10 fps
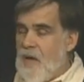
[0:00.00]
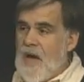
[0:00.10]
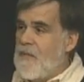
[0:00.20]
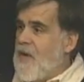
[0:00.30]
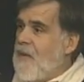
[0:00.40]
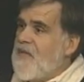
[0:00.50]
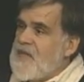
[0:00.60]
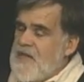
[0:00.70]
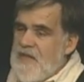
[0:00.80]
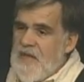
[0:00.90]

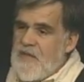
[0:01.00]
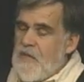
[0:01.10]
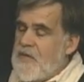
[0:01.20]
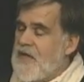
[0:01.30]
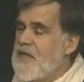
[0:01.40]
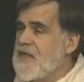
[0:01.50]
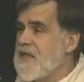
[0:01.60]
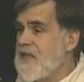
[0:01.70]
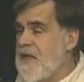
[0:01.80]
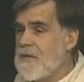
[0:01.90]
Obviously, they thought they
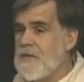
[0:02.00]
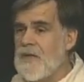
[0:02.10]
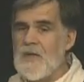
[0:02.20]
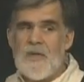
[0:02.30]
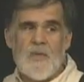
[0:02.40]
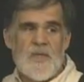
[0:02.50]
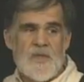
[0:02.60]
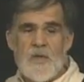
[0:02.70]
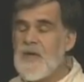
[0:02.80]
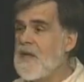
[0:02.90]
didn't sell,
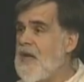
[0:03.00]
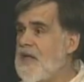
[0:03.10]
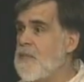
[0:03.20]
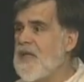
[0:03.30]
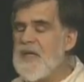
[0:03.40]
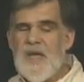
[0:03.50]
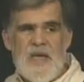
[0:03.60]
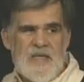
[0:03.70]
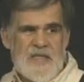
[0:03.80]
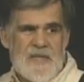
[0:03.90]
which turned out not to be the
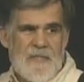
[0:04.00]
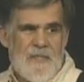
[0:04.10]
case.